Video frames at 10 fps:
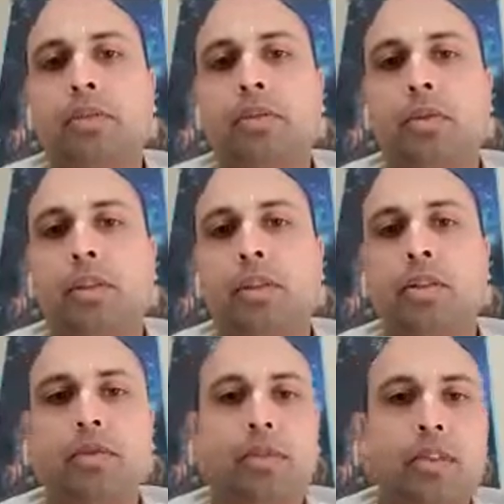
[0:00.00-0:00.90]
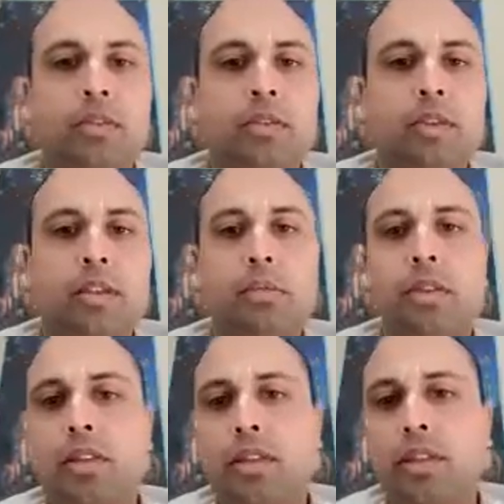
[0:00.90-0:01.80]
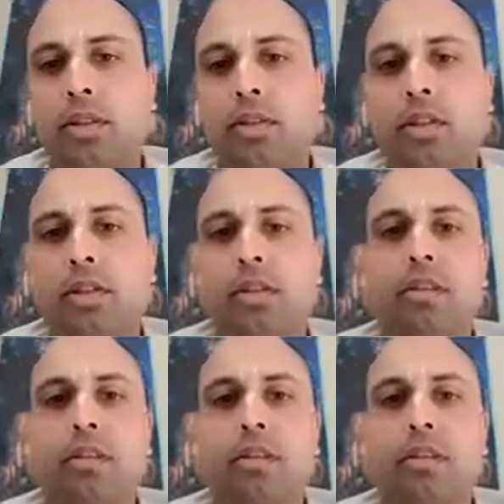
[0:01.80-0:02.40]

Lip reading: between the jiva and the material energy,